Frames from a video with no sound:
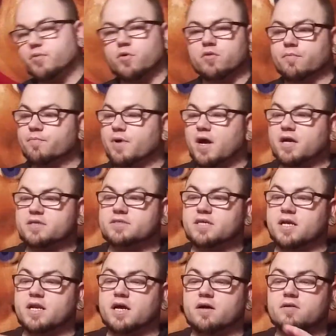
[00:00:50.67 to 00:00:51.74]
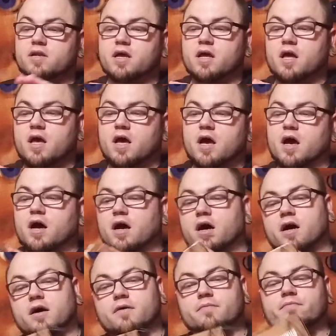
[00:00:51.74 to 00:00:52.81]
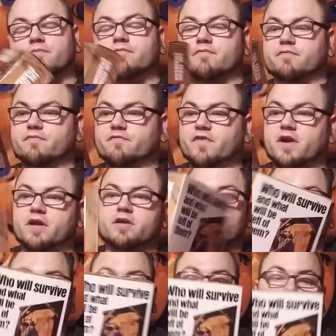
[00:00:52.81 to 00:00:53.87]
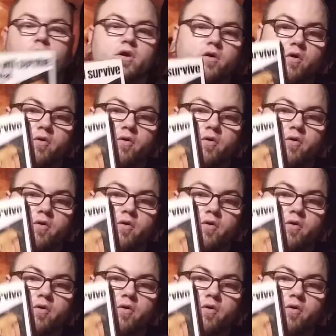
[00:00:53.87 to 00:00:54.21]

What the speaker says: pull the box set out. Very good artwork